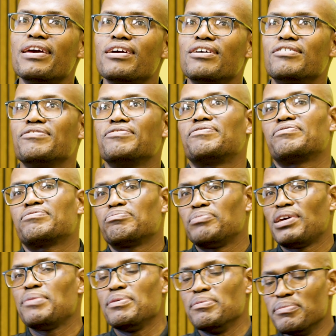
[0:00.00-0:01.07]
of
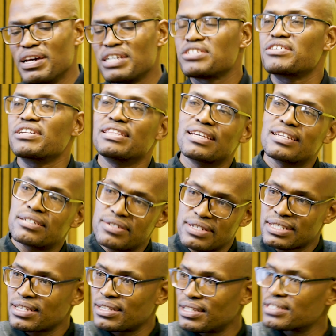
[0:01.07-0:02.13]
maybe measuring that
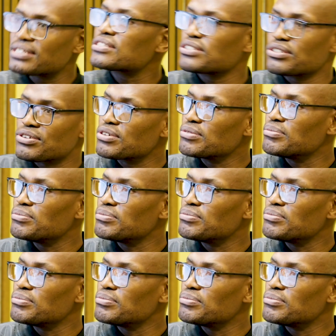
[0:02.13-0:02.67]
risk against a group.